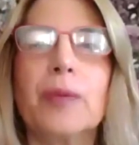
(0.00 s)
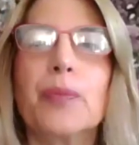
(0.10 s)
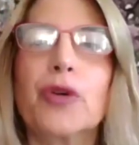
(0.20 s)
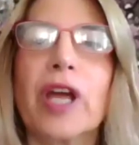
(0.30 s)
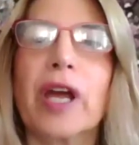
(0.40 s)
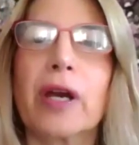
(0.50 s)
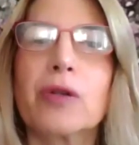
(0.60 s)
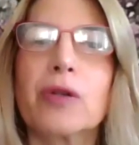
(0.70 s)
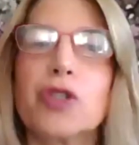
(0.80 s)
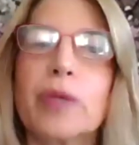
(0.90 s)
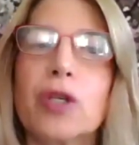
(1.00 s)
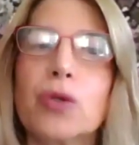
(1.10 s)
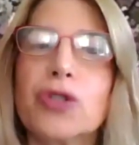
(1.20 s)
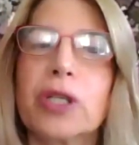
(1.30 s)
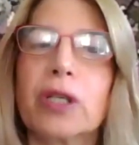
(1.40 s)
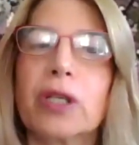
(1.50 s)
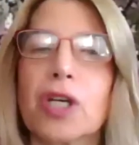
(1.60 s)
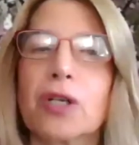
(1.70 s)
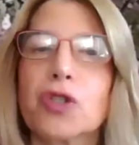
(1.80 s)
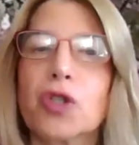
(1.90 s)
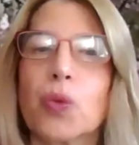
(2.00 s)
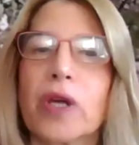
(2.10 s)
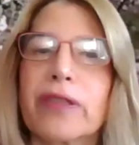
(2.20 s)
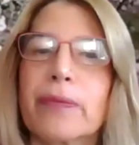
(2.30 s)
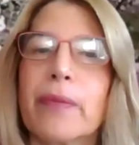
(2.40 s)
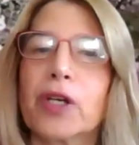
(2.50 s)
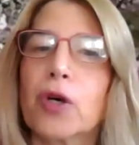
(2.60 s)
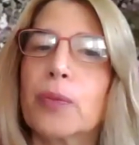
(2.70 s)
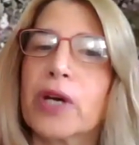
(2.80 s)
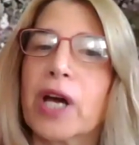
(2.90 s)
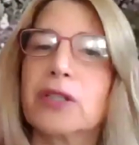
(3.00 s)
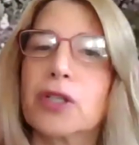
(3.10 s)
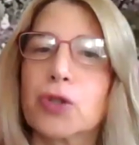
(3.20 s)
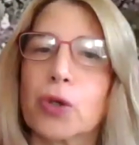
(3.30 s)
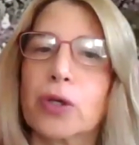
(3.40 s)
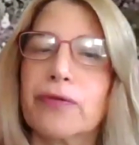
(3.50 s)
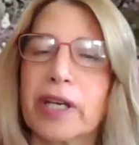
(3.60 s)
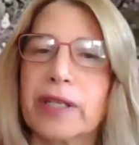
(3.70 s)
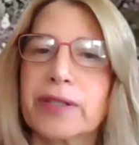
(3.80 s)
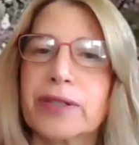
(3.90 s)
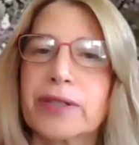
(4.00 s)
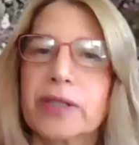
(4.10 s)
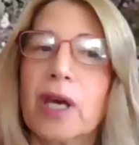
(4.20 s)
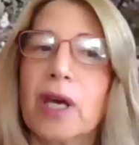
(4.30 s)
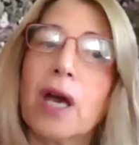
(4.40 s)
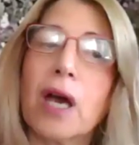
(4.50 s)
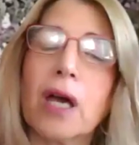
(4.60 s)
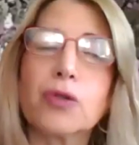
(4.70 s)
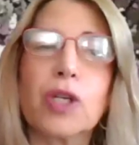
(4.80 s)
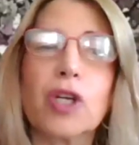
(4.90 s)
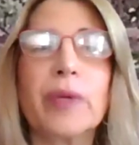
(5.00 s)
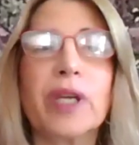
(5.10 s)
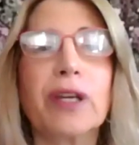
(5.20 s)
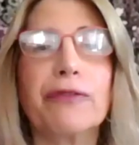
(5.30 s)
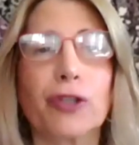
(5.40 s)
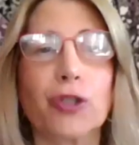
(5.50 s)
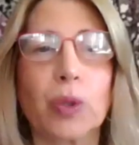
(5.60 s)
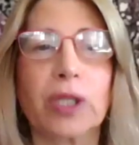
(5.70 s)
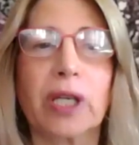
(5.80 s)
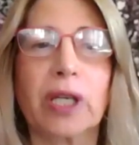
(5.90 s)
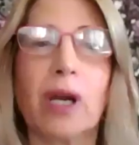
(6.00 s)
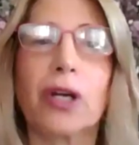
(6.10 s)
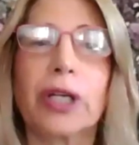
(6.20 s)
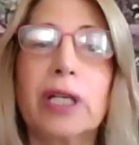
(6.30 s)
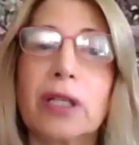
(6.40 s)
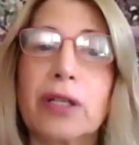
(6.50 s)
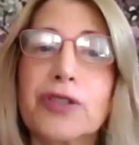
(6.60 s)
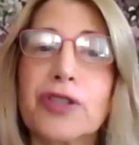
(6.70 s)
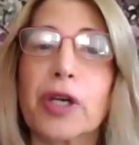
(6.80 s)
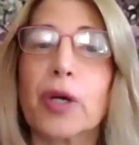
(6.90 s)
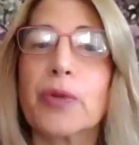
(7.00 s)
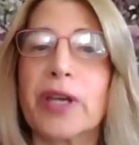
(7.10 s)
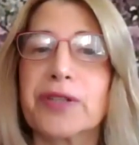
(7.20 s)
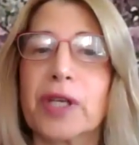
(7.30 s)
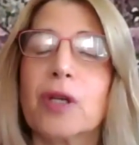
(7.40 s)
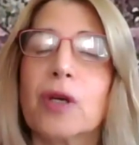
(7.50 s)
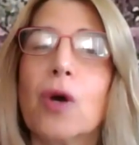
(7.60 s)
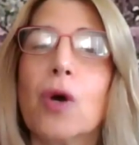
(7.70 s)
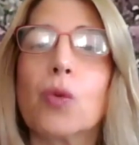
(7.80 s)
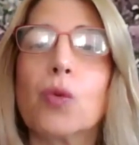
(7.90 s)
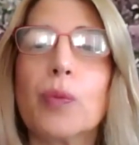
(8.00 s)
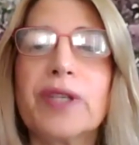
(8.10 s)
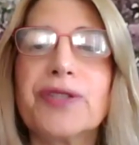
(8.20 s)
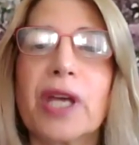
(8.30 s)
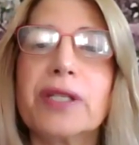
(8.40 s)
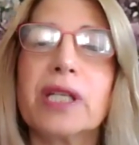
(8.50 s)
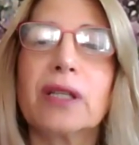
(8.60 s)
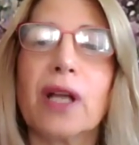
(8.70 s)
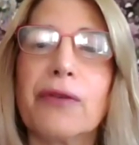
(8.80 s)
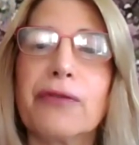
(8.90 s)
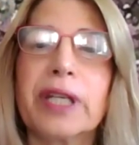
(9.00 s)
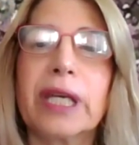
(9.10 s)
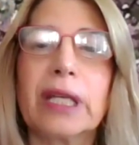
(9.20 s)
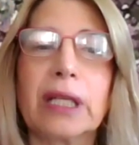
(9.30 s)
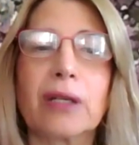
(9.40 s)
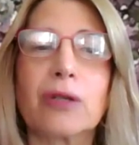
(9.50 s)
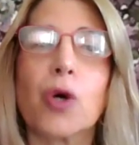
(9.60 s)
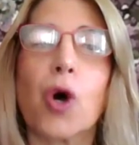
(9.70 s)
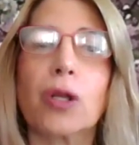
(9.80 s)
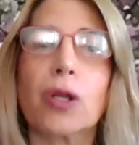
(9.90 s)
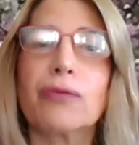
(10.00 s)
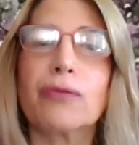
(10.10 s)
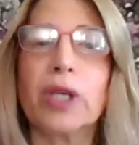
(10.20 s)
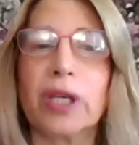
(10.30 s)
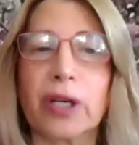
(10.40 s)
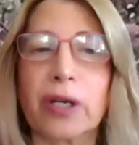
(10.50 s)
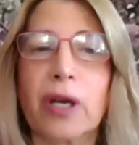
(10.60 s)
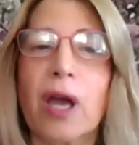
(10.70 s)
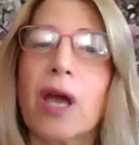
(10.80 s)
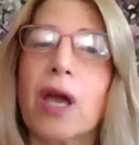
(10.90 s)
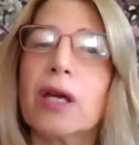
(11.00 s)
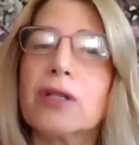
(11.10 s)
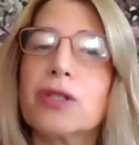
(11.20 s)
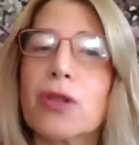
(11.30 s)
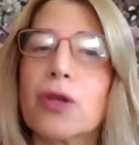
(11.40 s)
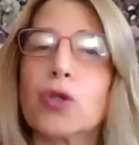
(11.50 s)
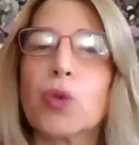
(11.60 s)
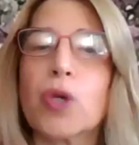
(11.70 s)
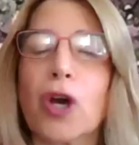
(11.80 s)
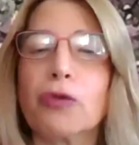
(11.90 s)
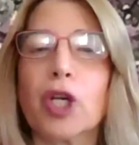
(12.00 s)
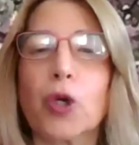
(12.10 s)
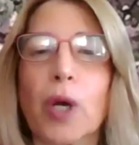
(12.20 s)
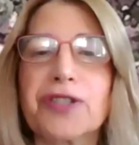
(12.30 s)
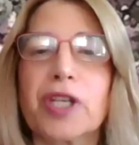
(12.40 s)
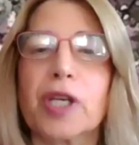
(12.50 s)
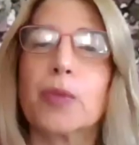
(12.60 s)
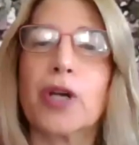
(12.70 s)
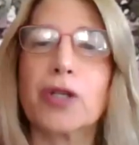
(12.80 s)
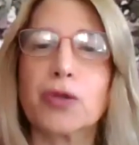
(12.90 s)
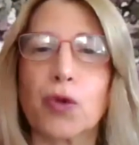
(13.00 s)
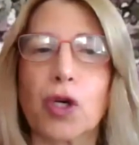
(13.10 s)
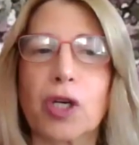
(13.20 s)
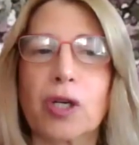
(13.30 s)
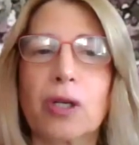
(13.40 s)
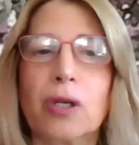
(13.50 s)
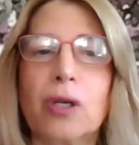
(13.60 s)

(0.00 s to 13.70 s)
in prayer to be used in conjunction with medical practice or advice. As we are meeting virtually, our healers that are present will be sending love and healing to all of you here and to those we are requesting prayers for.